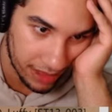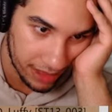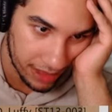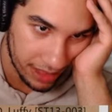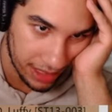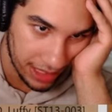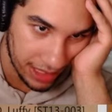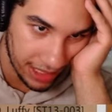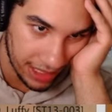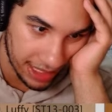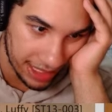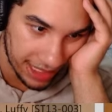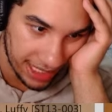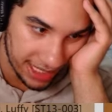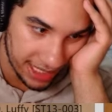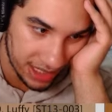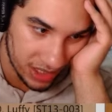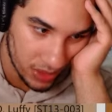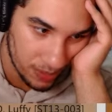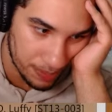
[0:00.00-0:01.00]
Yeah, like
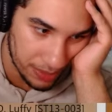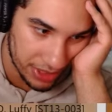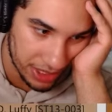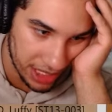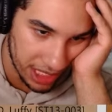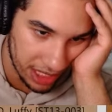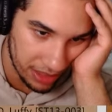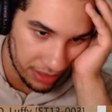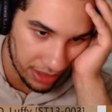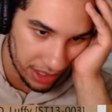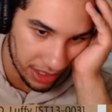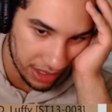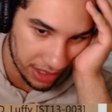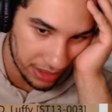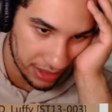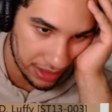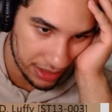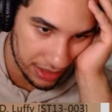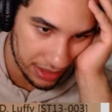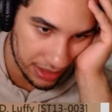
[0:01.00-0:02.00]
that's super scary
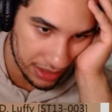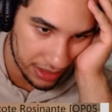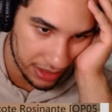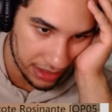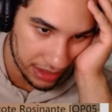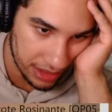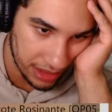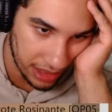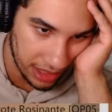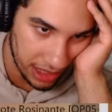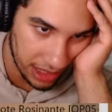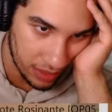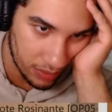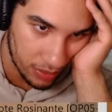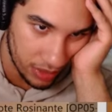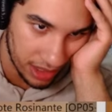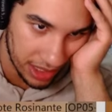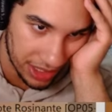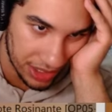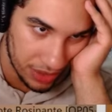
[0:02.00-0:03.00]
here.
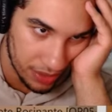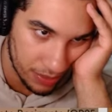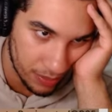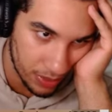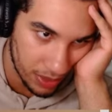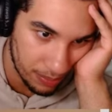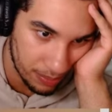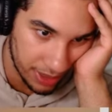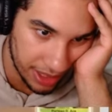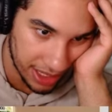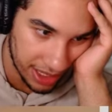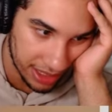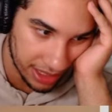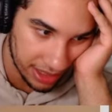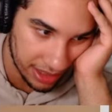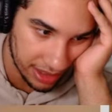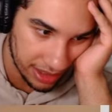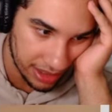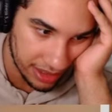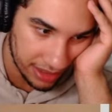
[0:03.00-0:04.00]
We'll let you, we'll block
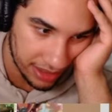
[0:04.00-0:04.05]
it.